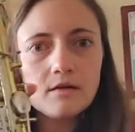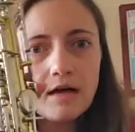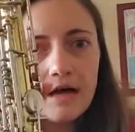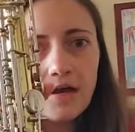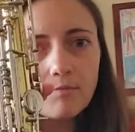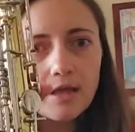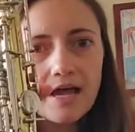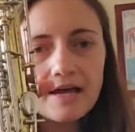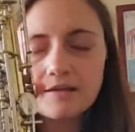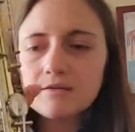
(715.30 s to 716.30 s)
on our
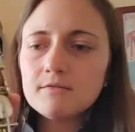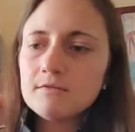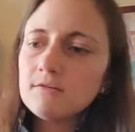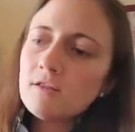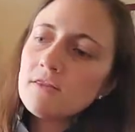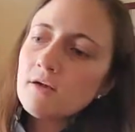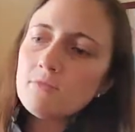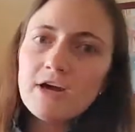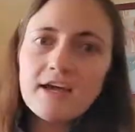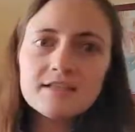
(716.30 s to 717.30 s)
black thumb
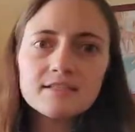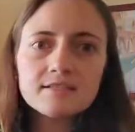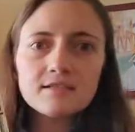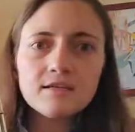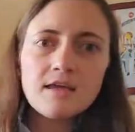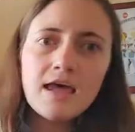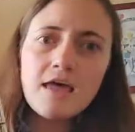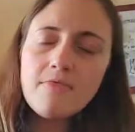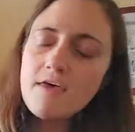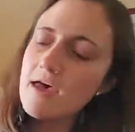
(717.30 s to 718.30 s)
rest,
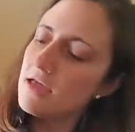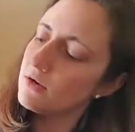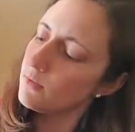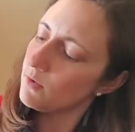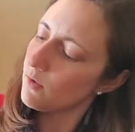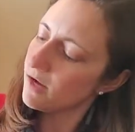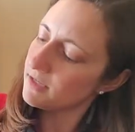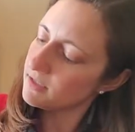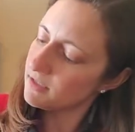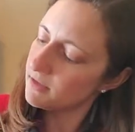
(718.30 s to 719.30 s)
and then we
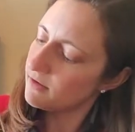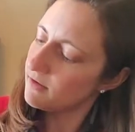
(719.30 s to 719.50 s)
want,